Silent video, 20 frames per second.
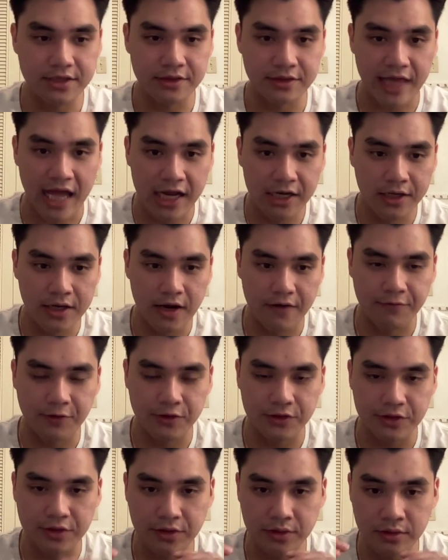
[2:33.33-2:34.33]
That
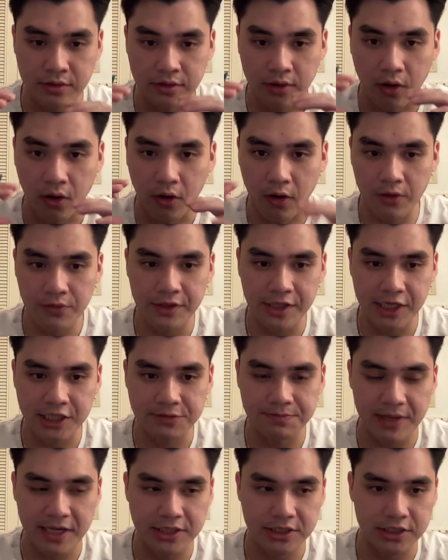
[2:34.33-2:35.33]
covered all the
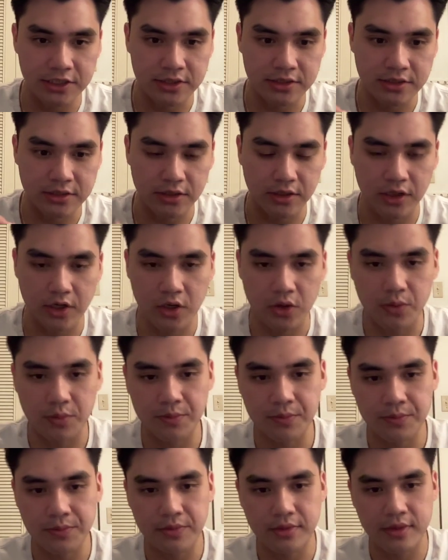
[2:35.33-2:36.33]
expenses.
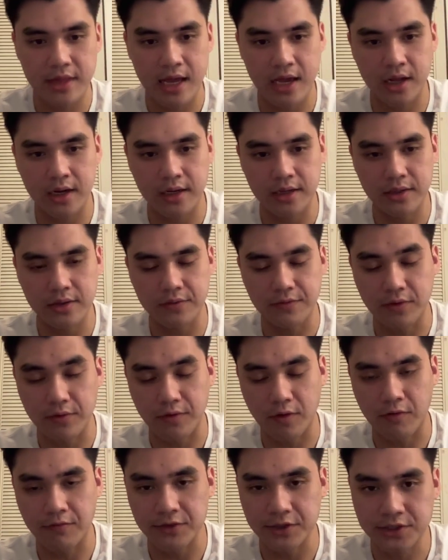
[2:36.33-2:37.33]
That
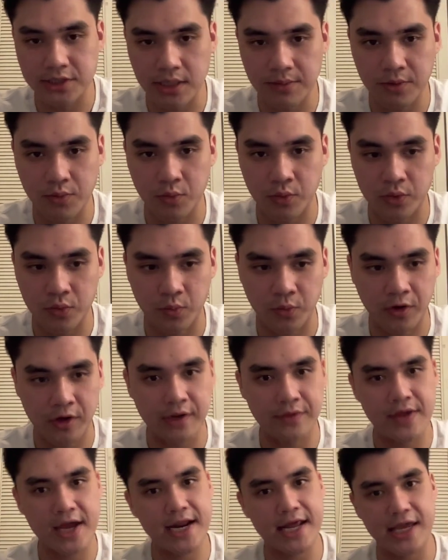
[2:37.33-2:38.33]
over the summer with work
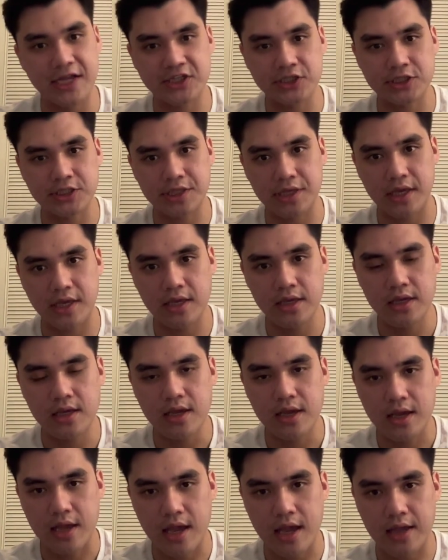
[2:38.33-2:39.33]
at that agency,
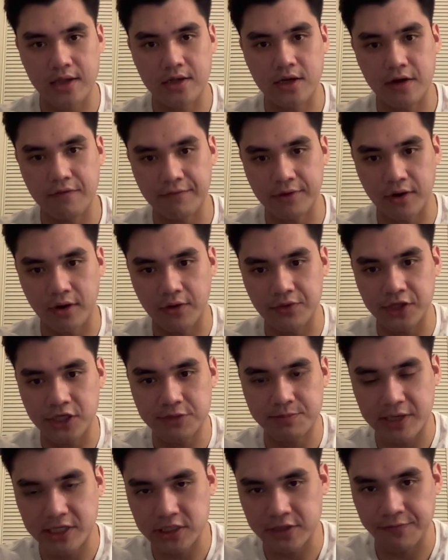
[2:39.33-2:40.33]
it covered all the
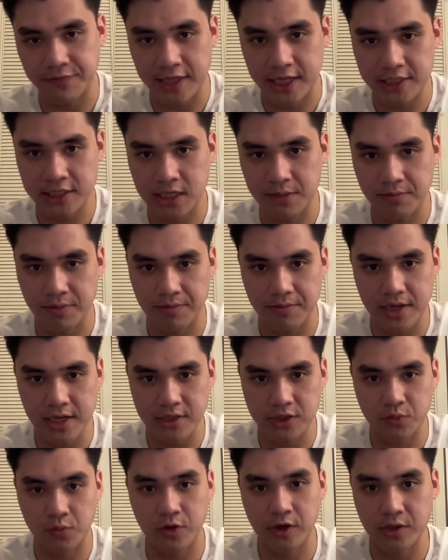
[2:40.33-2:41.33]
expenses for the last couple of
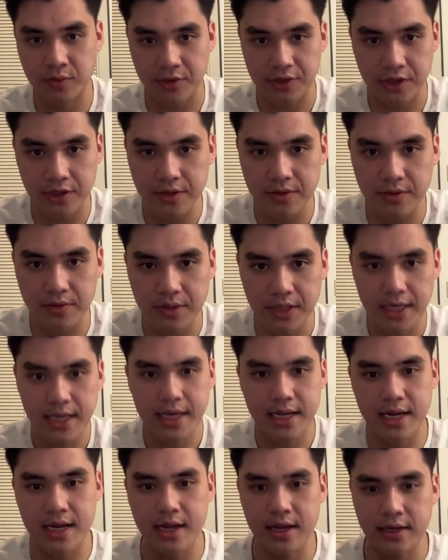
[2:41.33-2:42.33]
months working with you.
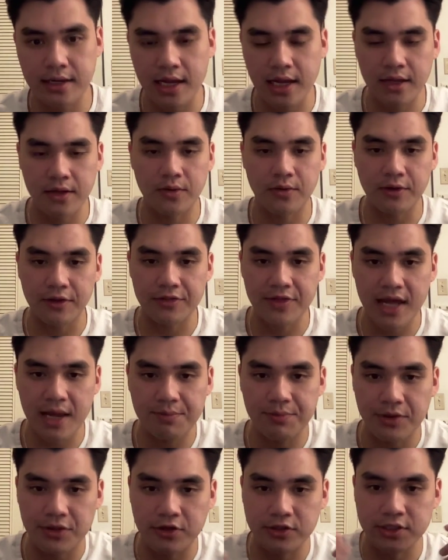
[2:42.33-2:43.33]
And not only that,
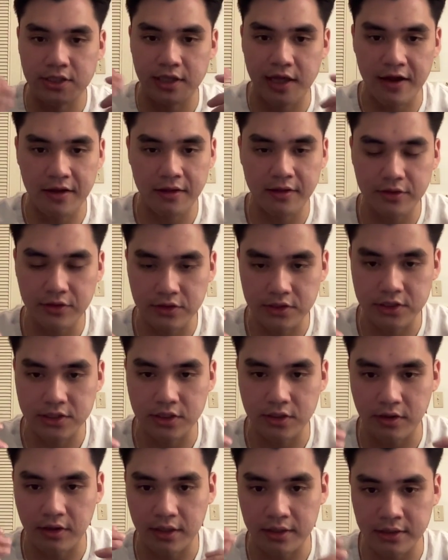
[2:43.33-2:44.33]
but there's
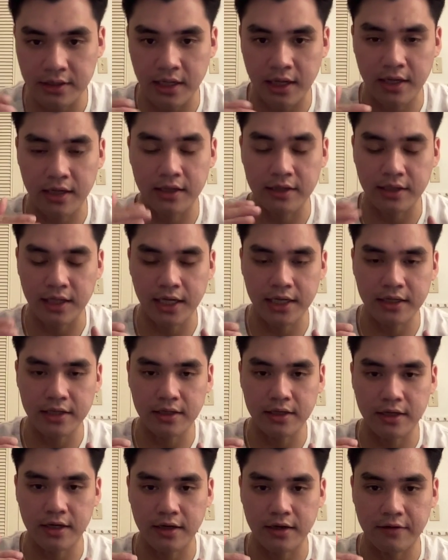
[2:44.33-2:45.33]
still not a lot
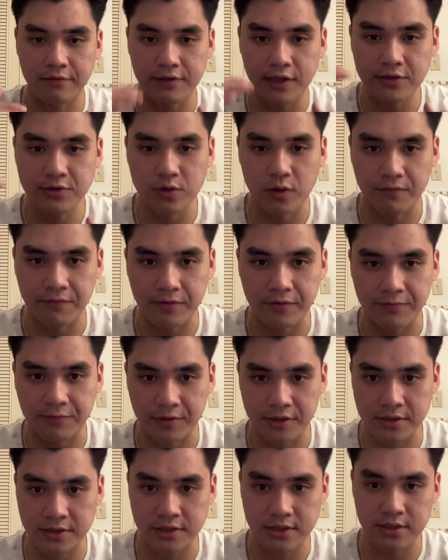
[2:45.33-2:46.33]
leftover for
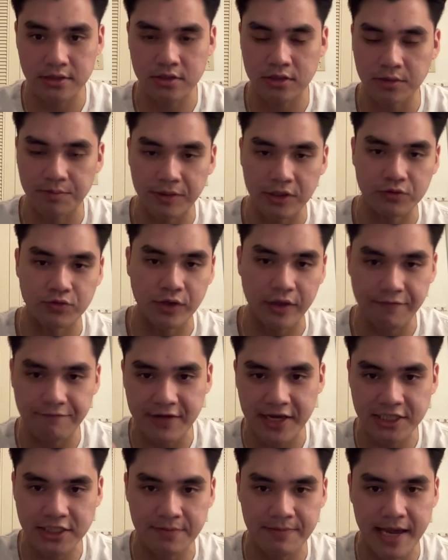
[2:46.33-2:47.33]
us to be
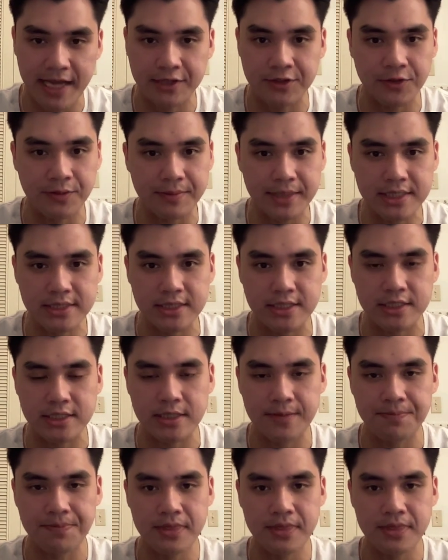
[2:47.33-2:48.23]
reinvested back into the business.